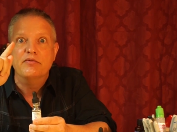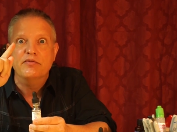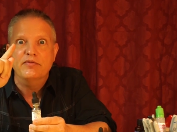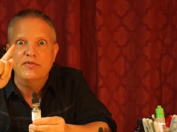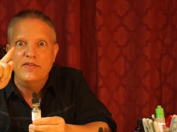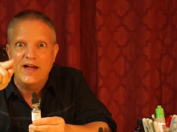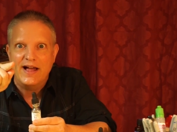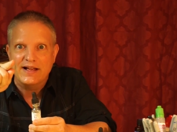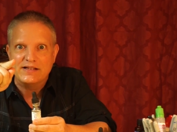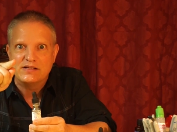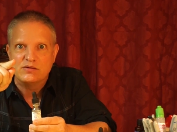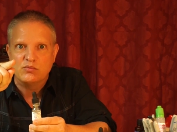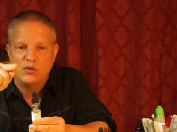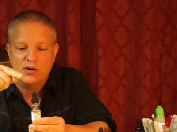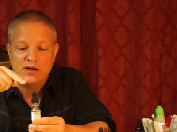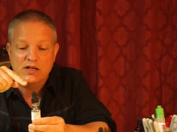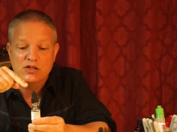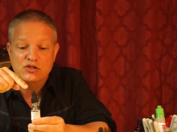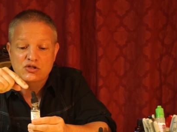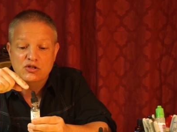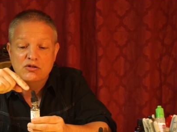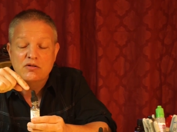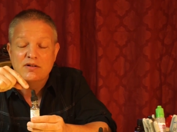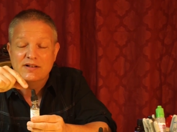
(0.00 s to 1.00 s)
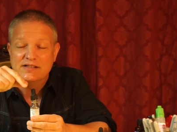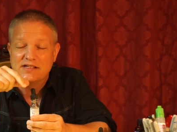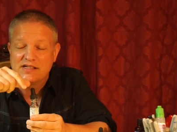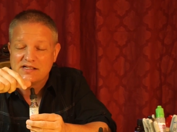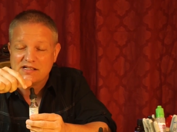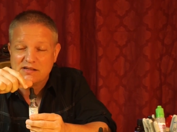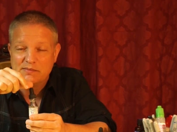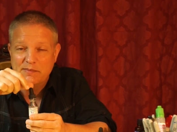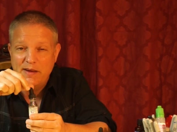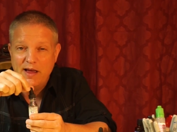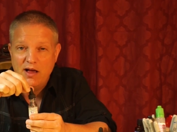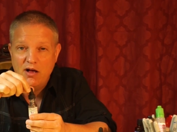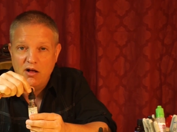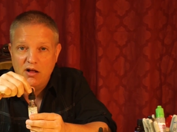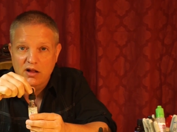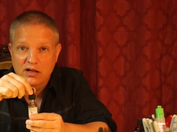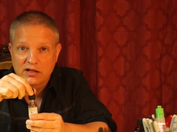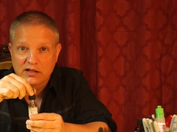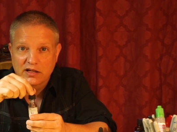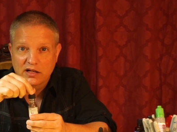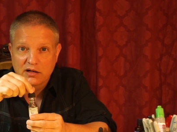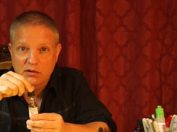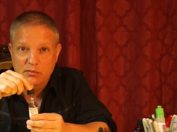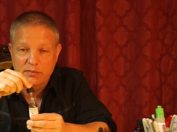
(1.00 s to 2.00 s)
that's what, because you can smell a
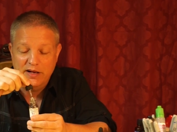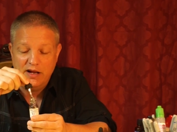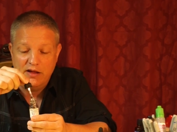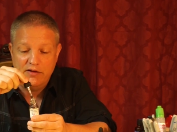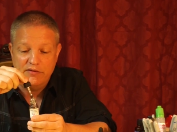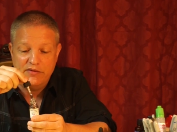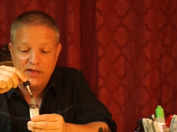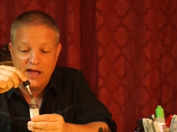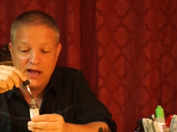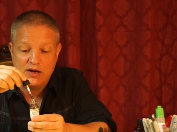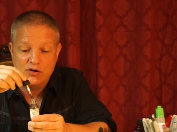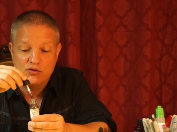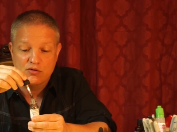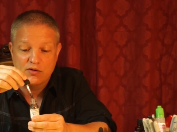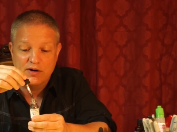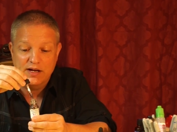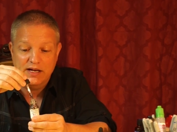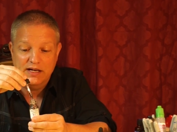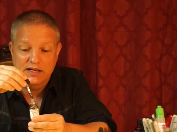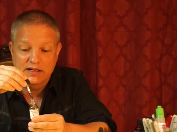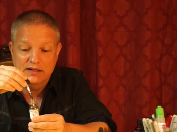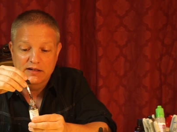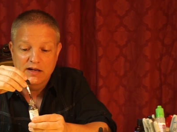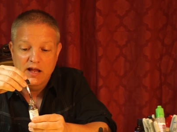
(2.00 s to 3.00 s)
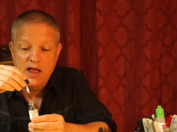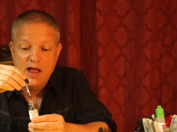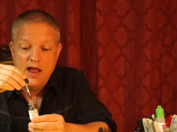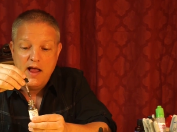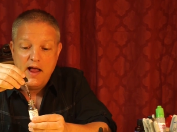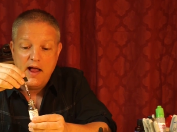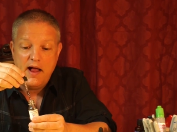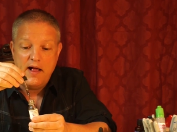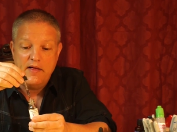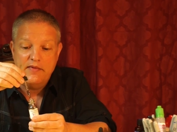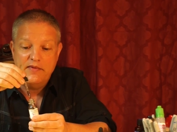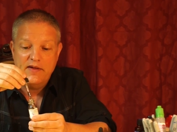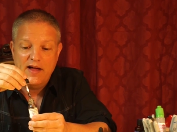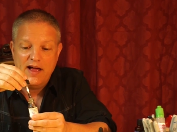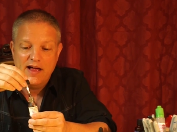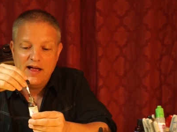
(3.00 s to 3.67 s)
little bit of that green, and